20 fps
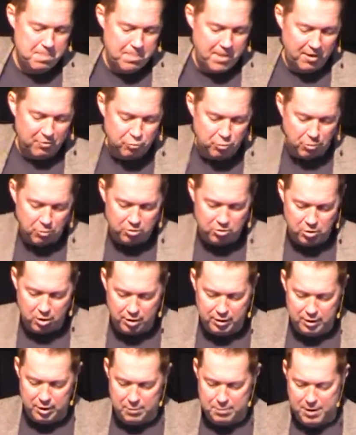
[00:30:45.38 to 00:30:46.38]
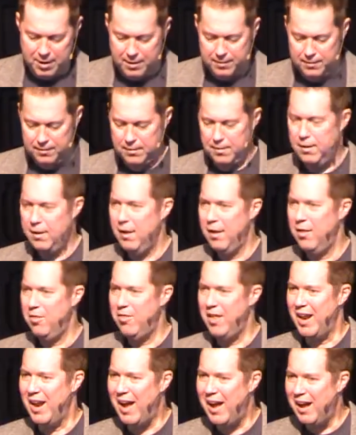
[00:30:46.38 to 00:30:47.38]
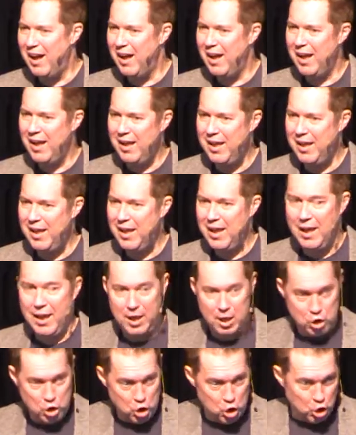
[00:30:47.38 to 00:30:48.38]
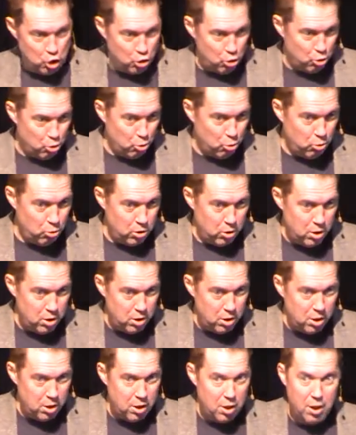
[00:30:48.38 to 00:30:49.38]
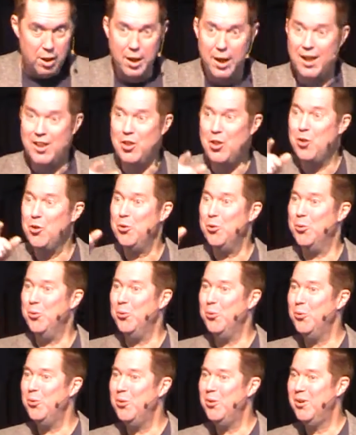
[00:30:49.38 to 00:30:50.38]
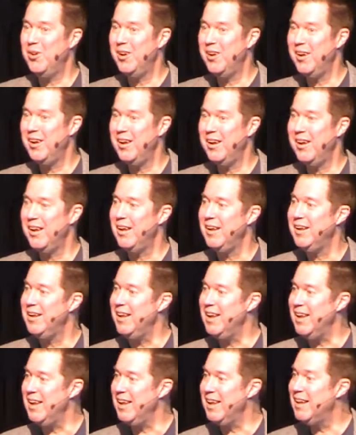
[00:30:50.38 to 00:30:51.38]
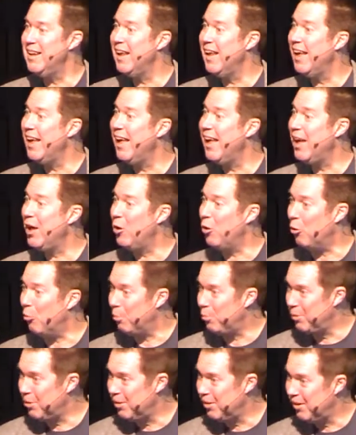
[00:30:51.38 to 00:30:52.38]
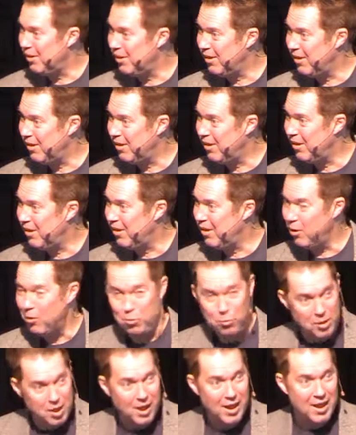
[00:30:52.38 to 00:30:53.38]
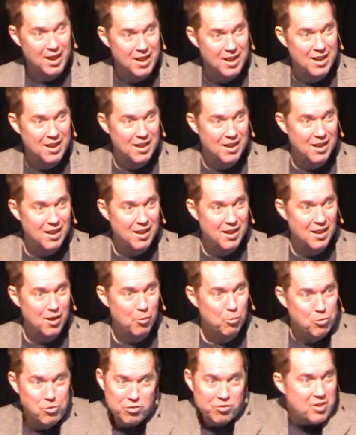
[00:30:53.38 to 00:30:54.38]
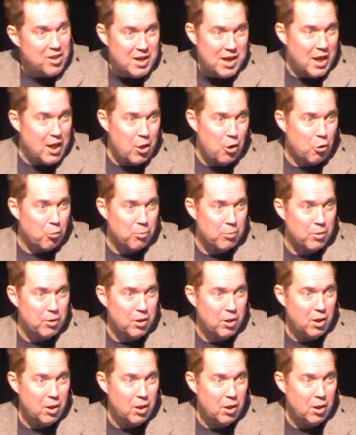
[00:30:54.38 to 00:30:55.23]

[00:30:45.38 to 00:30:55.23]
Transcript: That's what we're talking about, that I and you and you need help, okay? We just need help.